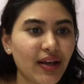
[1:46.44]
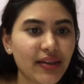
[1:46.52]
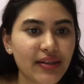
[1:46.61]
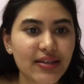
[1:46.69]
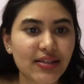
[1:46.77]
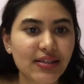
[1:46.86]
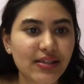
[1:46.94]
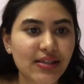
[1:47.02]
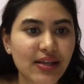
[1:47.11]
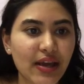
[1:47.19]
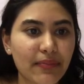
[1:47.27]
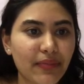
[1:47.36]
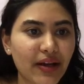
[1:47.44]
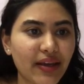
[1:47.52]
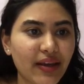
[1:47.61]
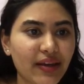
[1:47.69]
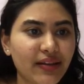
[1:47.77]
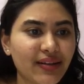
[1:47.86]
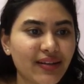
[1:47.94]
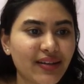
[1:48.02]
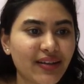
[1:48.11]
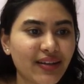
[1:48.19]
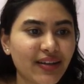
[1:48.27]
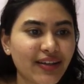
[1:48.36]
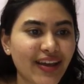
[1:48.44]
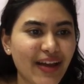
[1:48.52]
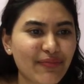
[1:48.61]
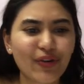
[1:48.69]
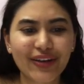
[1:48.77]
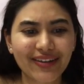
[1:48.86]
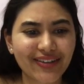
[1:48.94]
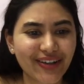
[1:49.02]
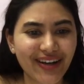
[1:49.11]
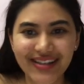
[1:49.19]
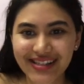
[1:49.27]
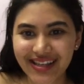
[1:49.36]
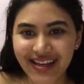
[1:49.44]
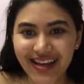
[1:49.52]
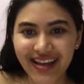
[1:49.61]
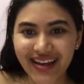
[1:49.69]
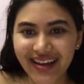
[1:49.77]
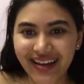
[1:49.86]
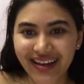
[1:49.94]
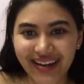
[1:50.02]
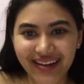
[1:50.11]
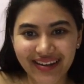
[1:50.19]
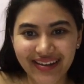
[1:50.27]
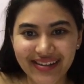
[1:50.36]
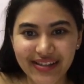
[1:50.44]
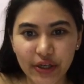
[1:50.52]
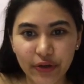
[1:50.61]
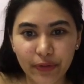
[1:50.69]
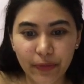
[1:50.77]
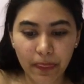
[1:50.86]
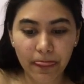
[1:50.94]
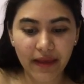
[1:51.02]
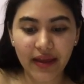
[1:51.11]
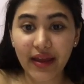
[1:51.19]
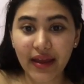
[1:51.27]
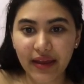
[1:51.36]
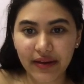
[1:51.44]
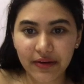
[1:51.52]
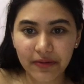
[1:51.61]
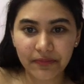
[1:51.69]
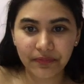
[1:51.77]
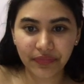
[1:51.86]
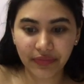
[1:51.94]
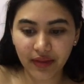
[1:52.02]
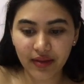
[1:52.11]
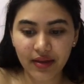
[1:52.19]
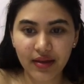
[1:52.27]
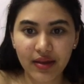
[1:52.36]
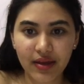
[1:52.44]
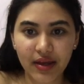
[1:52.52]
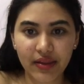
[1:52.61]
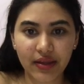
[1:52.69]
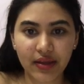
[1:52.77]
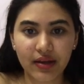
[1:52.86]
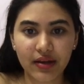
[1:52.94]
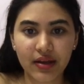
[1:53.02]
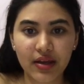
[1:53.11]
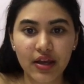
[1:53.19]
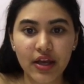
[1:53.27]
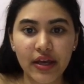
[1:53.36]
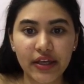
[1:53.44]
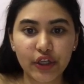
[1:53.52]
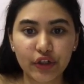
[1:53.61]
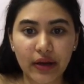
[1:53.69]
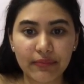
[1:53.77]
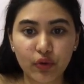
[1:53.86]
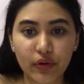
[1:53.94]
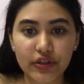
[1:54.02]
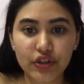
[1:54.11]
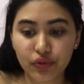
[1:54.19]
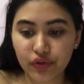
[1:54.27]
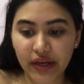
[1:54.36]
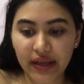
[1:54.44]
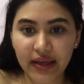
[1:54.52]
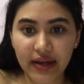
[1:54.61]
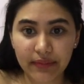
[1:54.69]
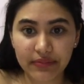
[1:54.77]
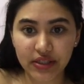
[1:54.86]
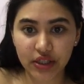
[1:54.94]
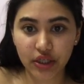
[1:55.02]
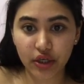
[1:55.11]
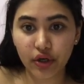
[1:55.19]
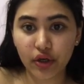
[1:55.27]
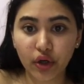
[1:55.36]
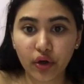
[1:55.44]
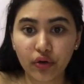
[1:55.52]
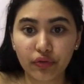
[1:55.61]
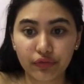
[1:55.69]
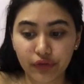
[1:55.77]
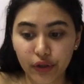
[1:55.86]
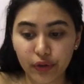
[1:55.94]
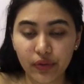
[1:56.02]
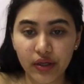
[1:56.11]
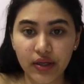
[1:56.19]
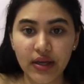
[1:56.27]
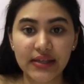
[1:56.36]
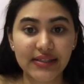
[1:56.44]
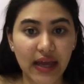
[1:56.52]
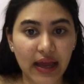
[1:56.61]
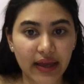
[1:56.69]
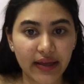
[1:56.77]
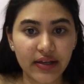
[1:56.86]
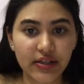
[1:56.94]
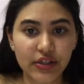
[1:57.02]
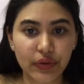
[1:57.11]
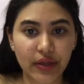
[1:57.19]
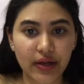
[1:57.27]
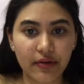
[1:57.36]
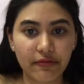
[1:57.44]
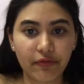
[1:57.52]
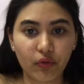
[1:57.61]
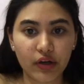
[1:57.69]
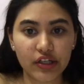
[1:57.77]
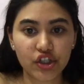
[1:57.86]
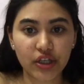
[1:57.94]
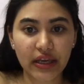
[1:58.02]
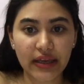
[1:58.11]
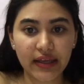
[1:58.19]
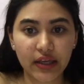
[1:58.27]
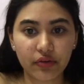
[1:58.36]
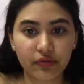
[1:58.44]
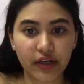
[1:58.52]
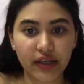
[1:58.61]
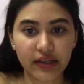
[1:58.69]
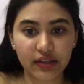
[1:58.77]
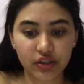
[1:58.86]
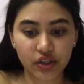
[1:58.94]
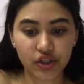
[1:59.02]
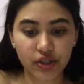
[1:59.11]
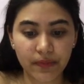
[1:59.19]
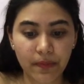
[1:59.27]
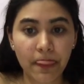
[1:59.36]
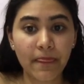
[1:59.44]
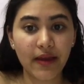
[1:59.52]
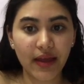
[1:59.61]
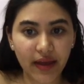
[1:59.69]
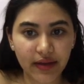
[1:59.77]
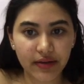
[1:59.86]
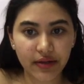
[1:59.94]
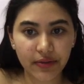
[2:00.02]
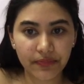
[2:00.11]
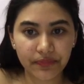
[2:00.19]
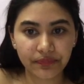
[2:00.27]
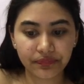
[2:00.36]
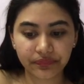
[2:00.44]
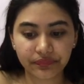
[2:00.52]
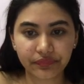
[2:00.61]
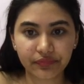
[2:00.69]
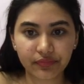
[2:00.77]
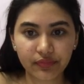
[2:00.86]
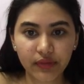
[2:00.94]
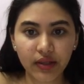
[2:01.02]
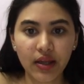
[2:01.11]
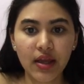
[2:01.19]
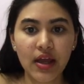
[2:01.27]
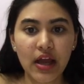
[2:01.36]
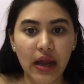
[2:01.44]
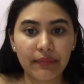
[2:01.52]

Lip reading: this is an m by n, I'm going across, so n, and then here I'm going to create an empty row to add. So then for j in range n, I'm